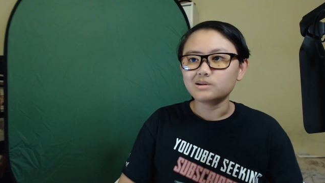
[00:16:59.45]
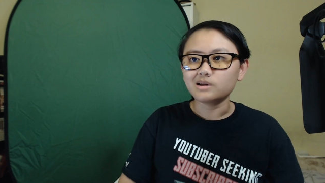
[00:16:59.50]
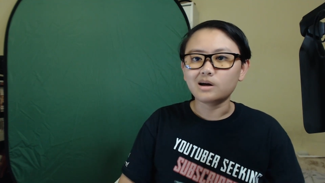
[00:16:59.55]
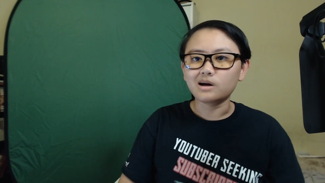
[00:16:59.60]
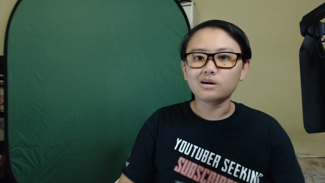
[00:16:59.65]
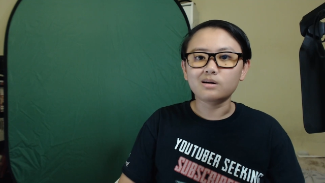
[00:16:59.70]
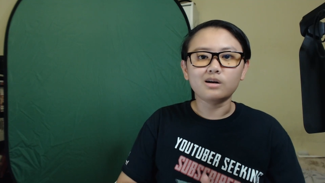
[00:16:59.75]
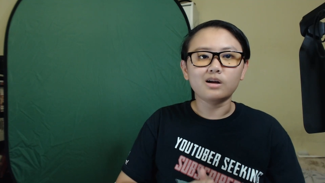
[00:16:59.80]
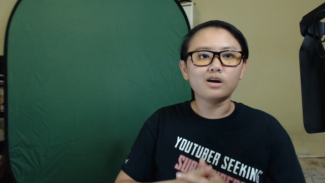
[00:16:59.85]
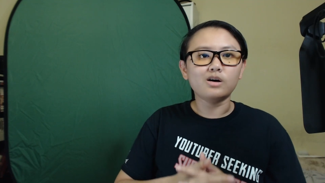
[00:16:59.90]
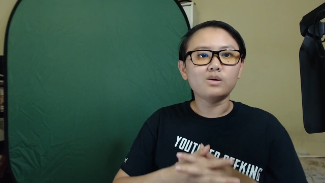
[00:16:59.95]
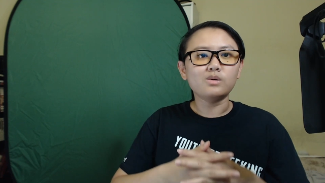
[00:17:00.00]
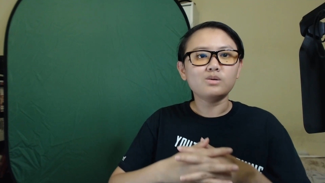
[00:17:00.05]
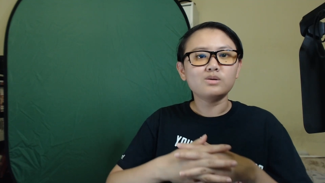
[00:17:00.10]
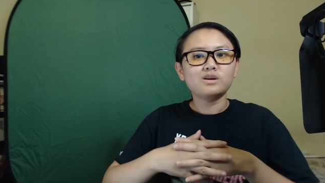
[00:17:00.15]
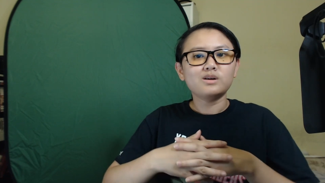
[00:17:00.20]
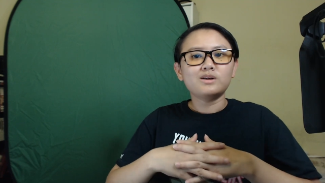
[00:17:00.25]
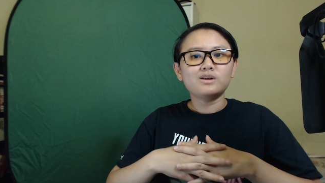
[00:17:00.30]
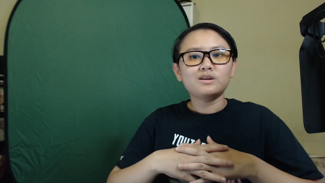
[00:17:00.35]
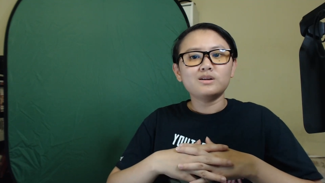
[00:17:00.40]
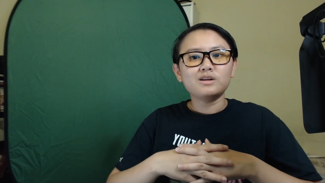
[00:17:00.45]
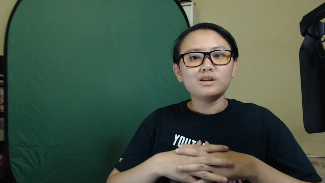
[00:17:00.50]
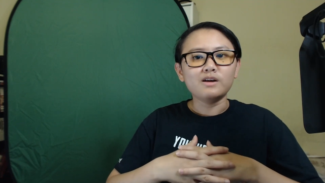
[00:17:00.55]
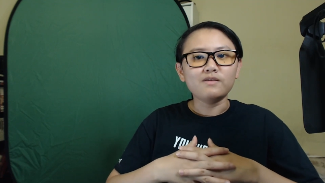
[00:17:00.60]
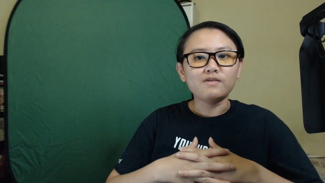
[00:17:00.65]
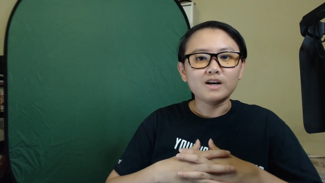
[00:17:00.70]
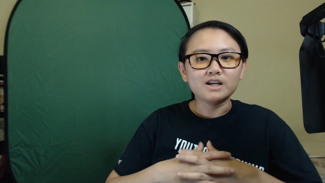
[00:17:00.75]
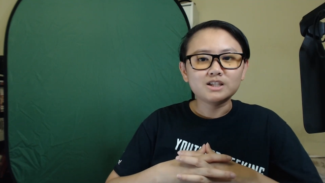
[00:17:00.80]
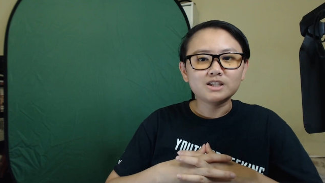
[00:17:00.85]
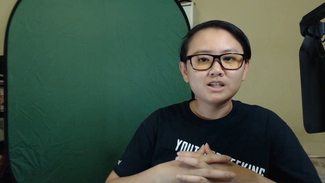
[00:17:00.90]
I don't know.
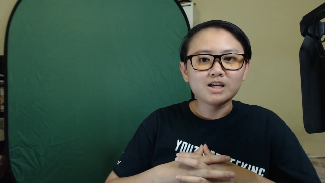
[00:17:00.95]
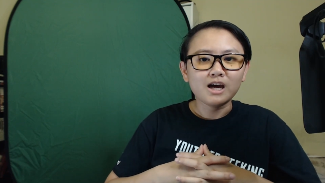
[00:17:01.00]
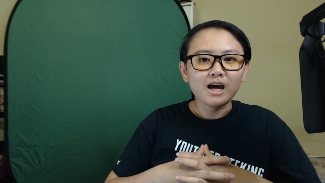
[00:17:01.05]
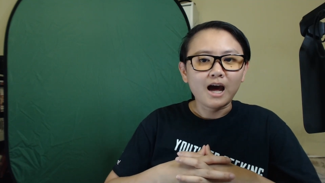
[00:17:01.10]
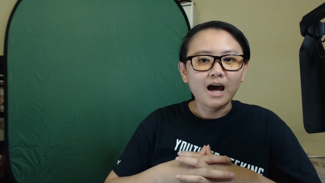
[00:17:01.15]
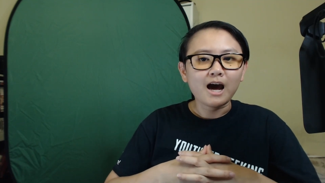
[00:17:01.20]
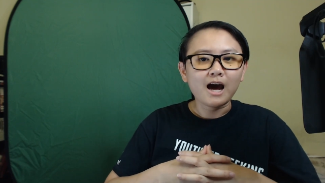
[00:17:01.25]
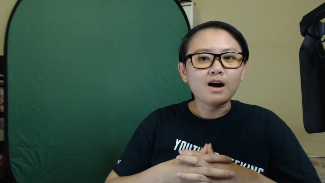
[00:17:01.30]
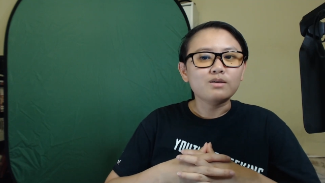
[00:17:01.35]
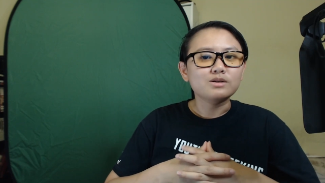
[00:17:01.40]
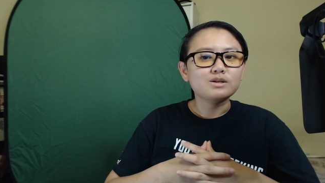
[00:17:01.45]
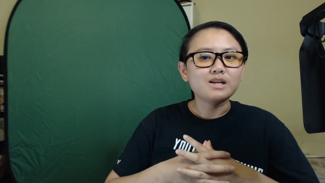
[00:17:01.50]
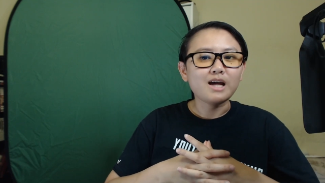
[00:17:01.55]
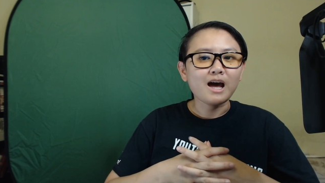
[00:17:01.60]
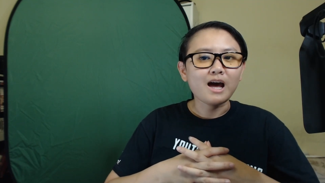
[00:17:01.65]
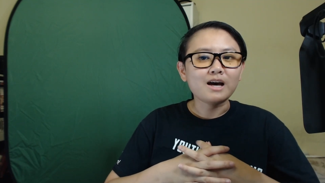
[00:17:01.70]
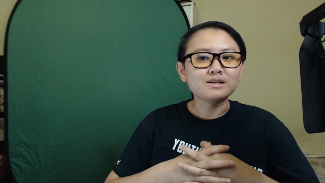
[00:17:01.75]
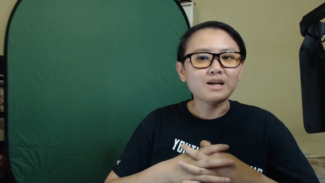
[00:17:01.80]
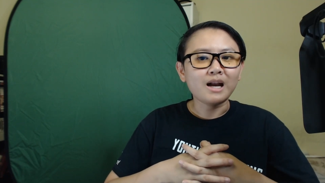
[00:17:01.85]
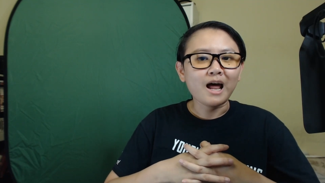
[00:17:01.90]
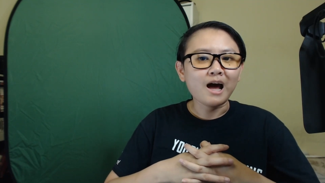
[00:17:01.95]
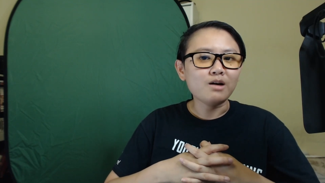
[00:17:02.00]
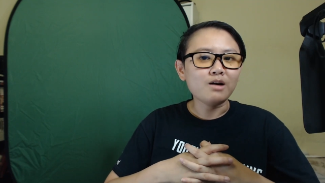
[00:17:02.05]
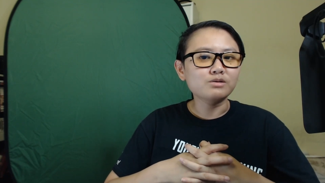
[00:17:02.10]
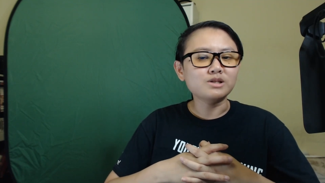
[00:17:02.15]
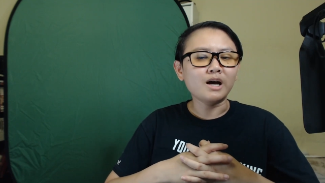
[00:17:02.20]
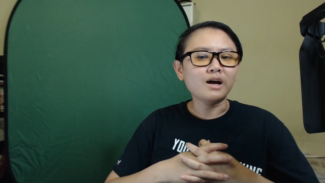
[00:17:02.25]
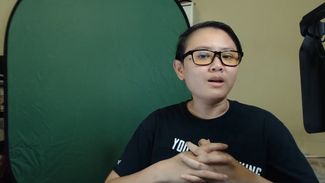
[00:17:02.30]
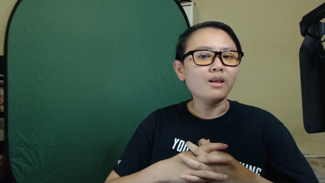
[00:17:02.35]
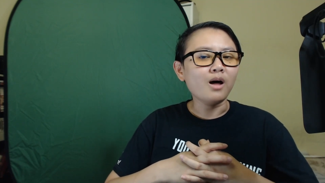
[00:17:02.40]
If I see a house that has an
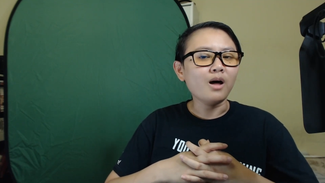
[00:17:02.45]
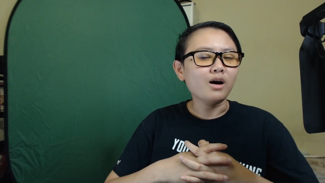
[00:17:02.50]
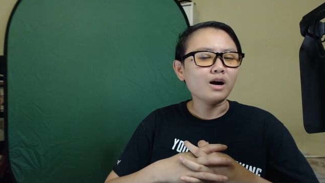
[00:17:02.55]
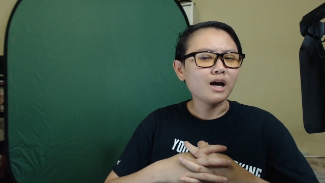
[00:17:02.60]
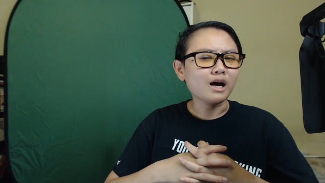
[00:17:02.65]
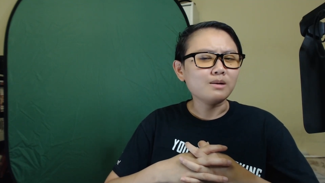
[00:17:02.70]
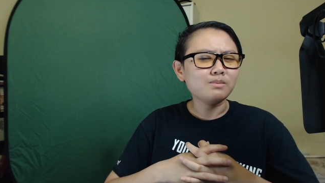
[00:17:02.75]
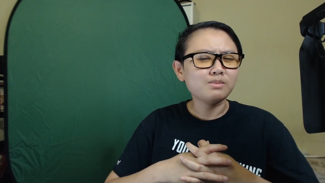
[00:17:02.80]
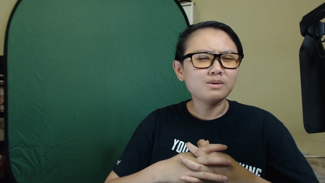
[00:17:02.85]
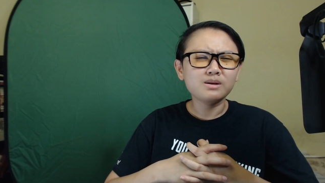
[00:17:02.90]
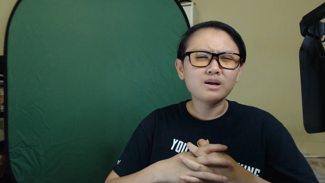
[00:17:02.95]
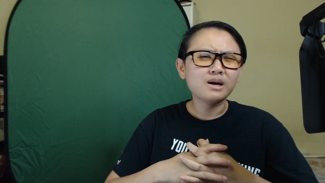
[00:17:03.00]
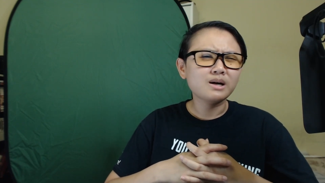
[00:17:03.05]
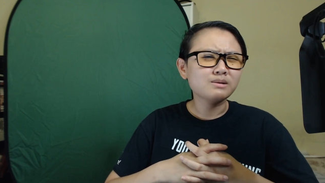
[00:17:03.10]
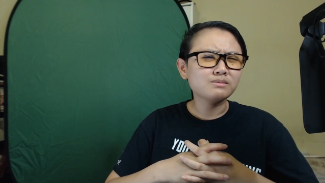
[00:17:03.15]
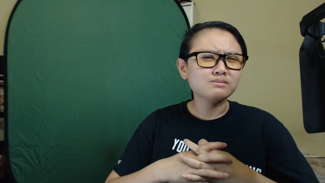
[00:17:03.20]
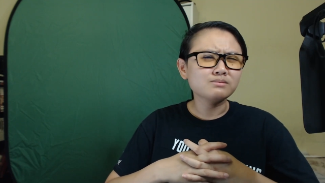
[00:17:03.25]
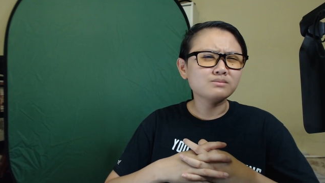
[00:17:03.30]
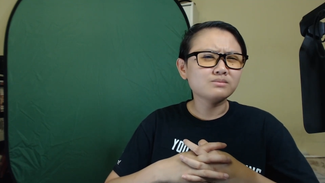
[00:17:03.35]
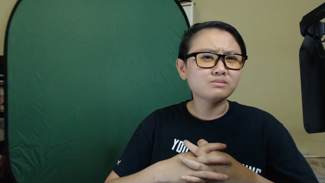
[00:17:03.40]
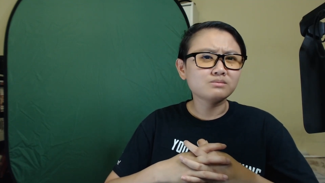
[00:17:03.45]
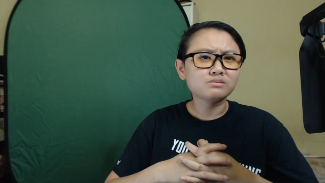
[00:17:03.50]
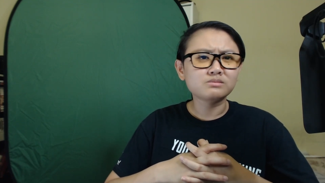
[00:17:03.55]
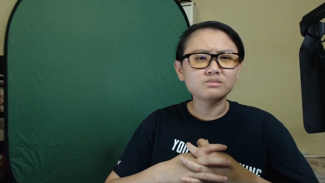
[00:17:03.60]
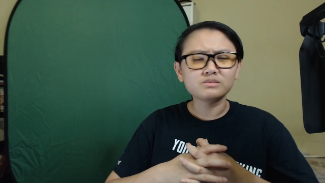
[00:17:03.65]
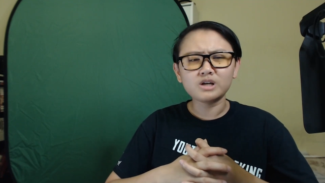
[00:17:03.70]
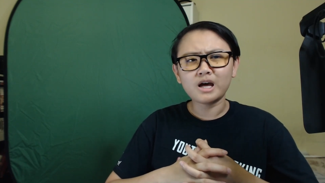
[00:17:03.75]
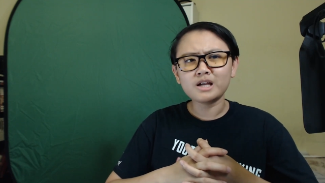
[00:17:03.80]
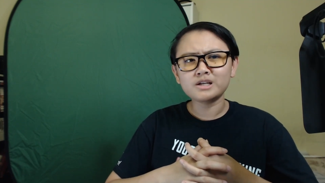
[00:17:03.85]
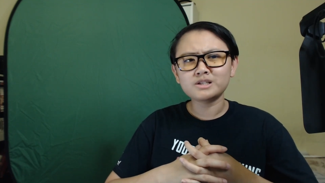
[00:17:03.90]
outside lock, I'd be like, hmm,
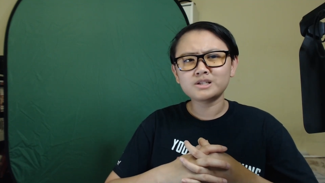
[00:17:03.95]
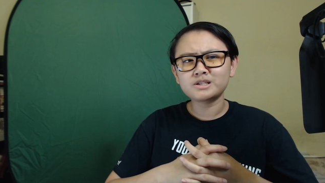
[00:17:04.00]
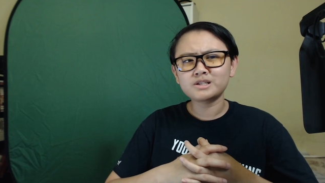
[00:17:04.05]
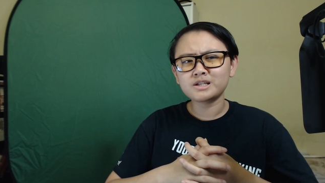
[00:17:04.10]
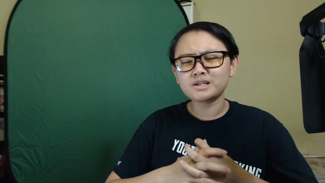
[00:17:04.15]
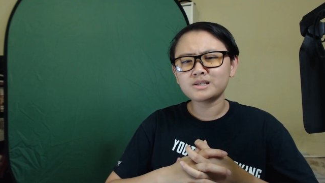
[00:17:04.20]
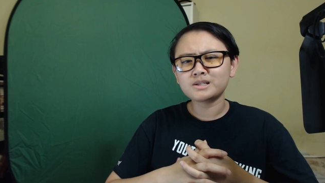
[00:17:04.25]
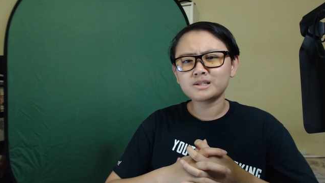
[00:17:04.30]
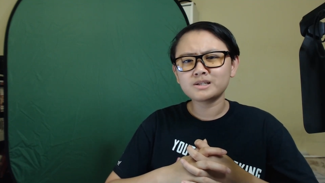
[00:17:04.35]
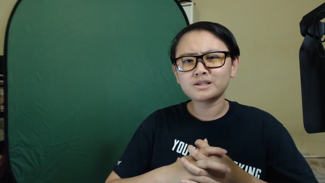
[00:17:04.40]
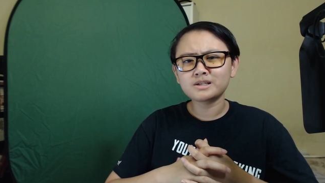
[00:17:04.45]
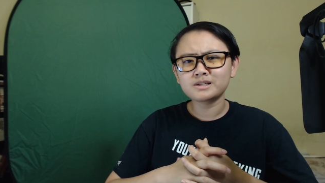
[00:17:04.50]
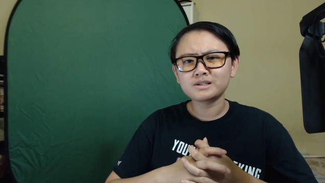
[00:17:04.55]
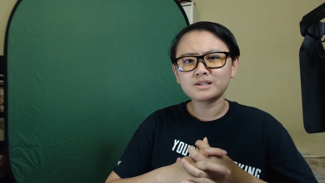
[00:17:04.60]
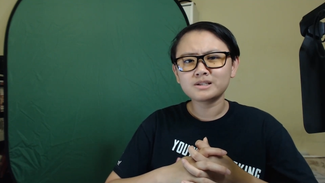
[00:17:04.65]
that's, uh,